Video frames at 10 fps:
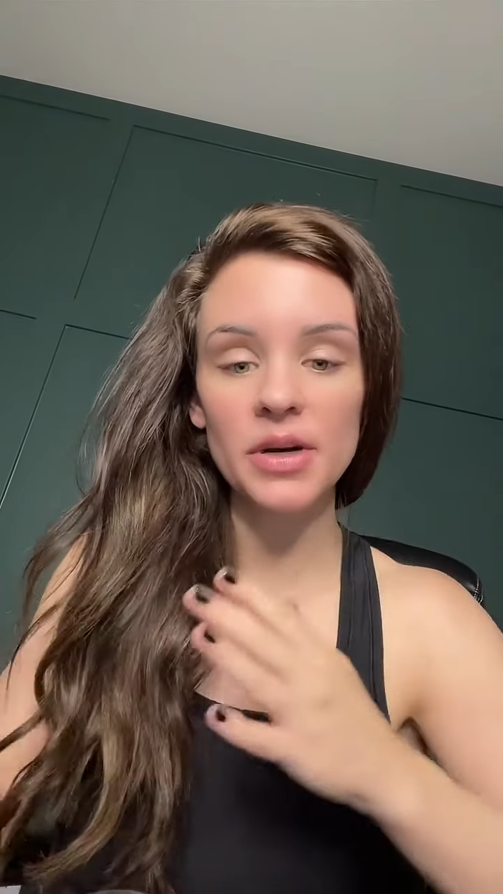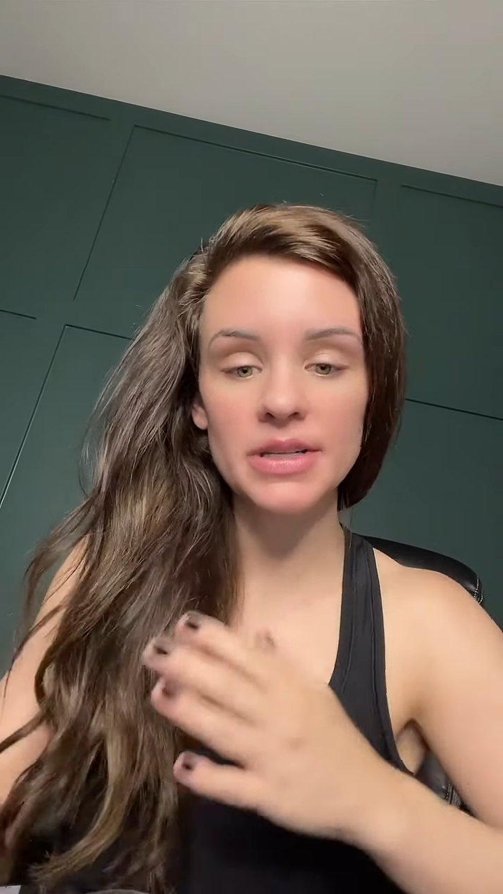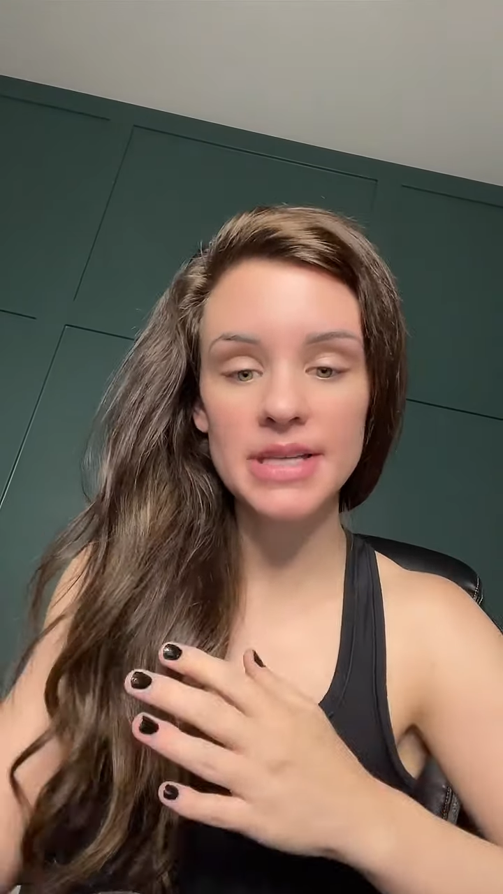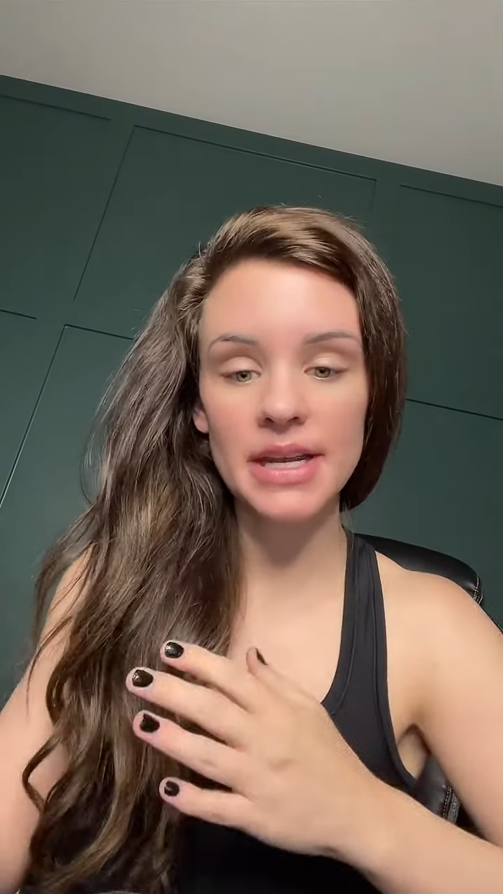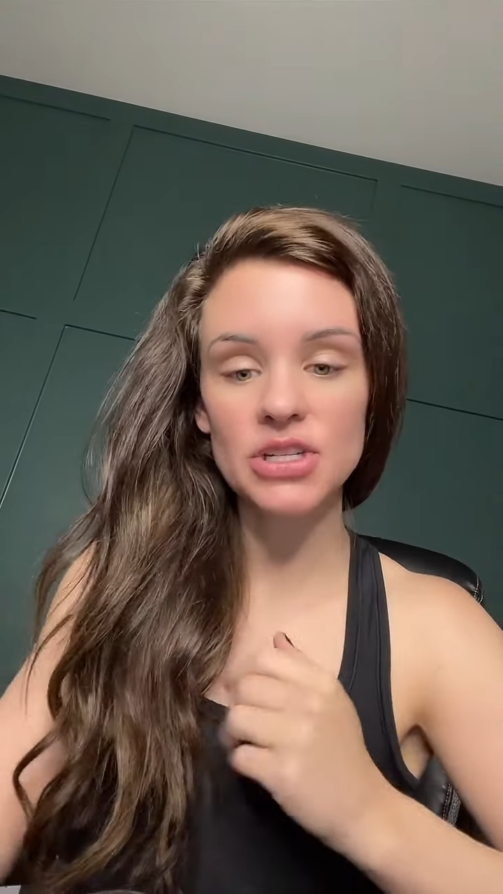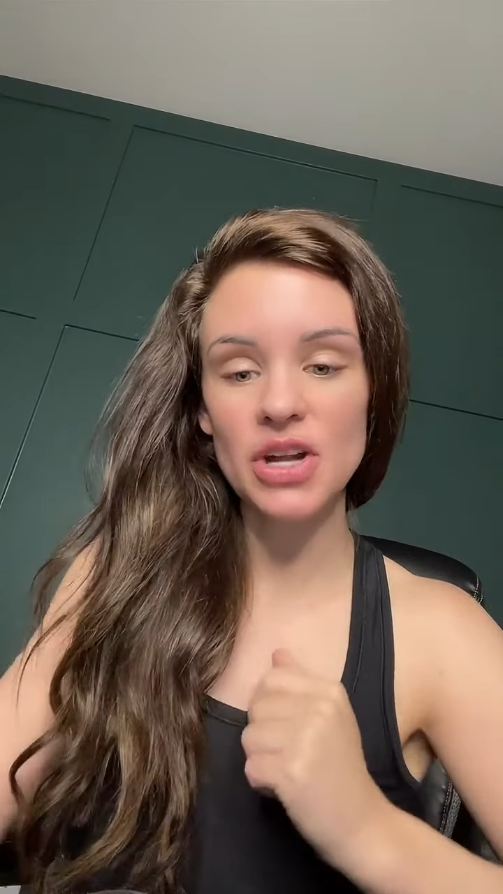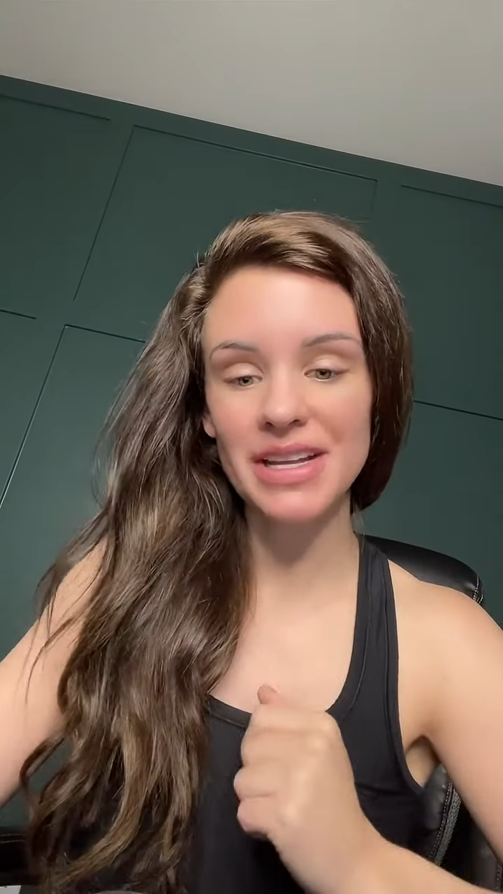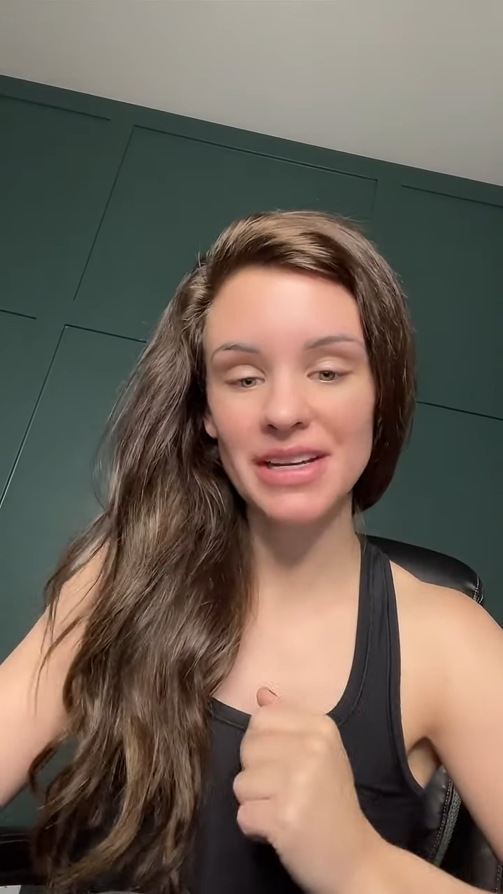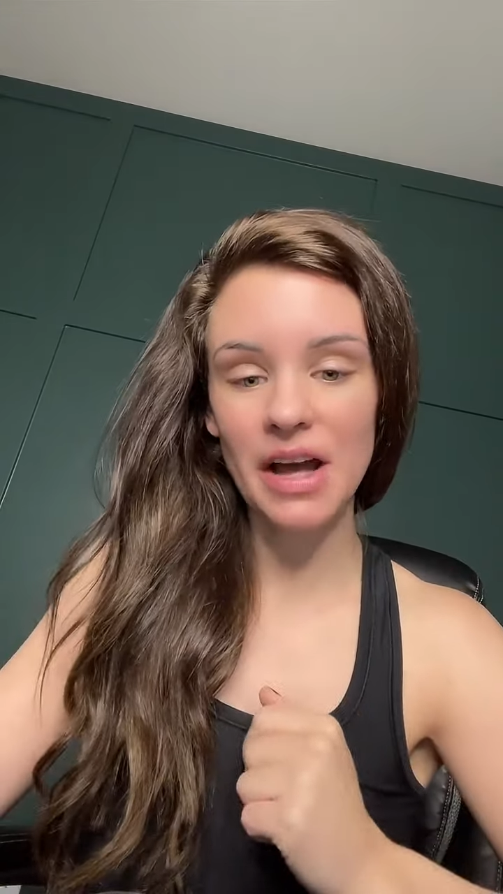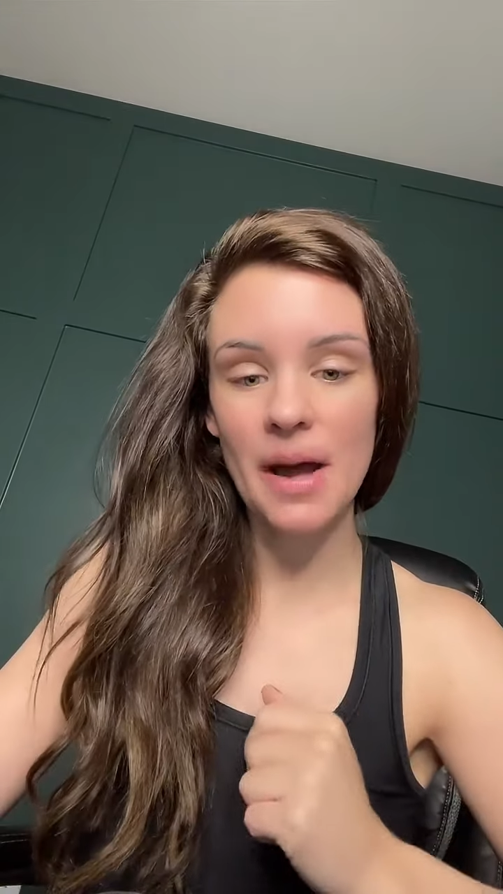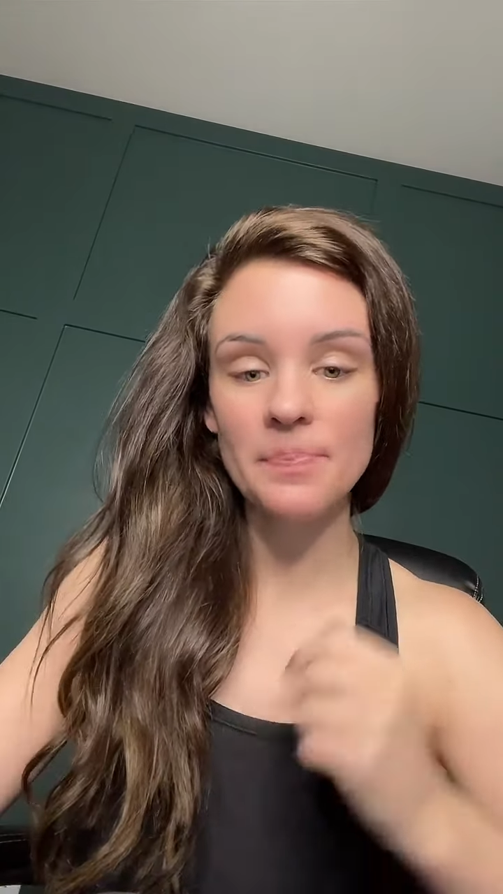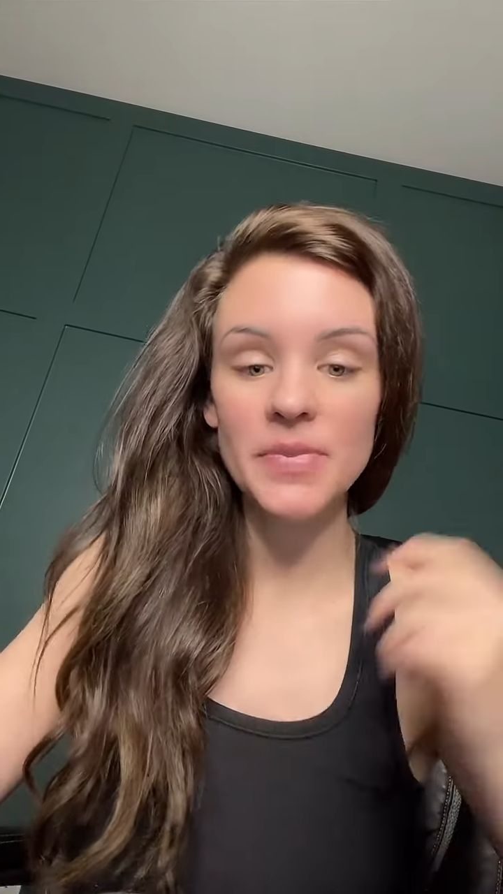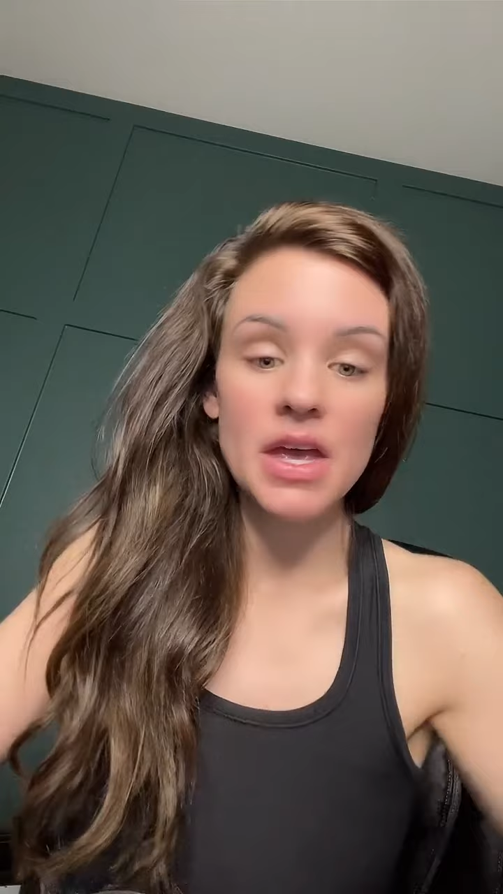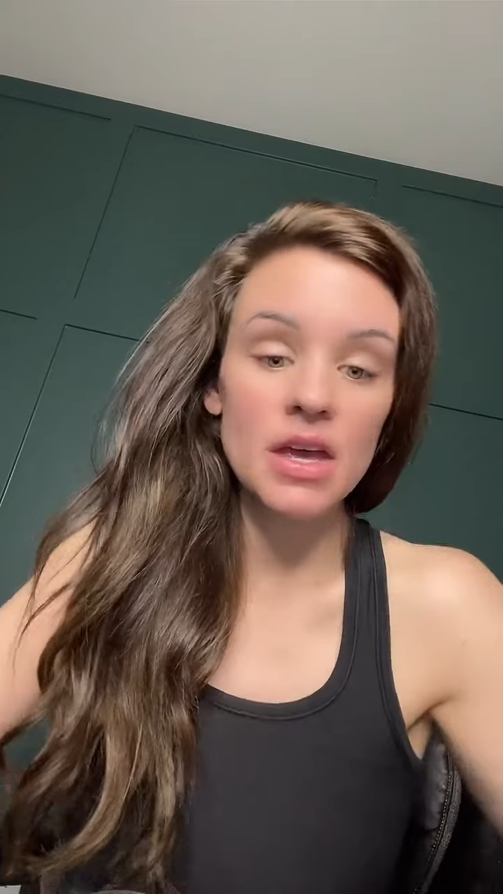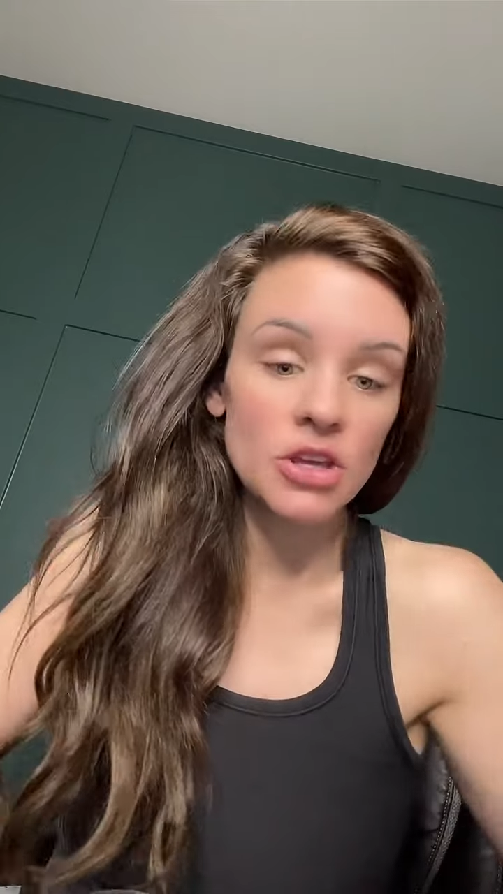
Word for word: percentage on income?